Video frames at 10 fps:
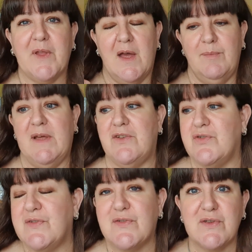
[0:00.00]
it
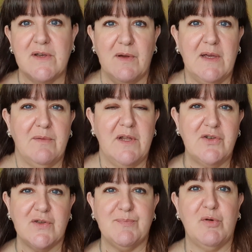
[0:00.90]
just
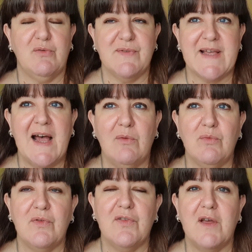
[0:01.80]
pulls
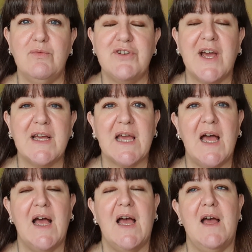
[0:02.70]
out. So Jack
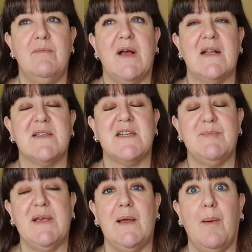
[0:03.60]
has to
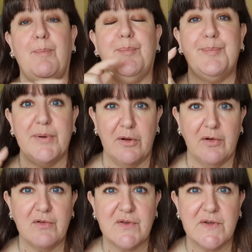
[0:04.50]
be
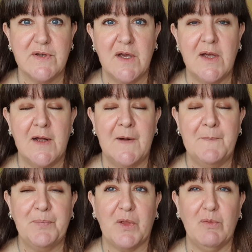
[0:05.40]
plucked,
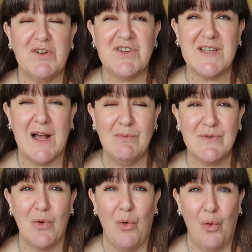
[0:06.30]
which
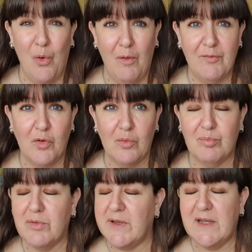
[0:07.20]
sounds awful,
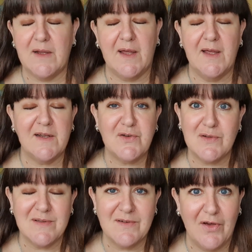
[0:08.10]
but it
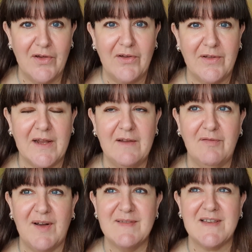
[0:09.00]
doesn't hurt. And in
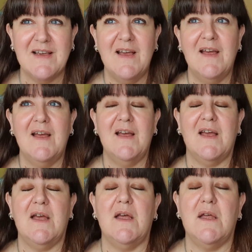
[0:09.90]
fact,
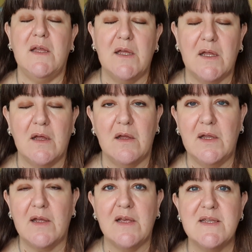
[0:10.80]

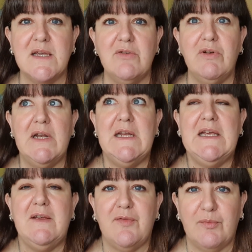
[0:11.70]
you can see the
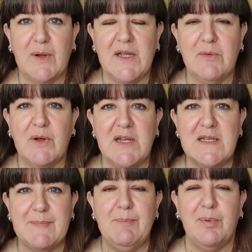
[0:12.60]
relief when he's
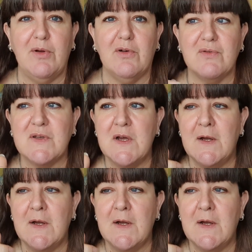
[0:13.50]
been plucked.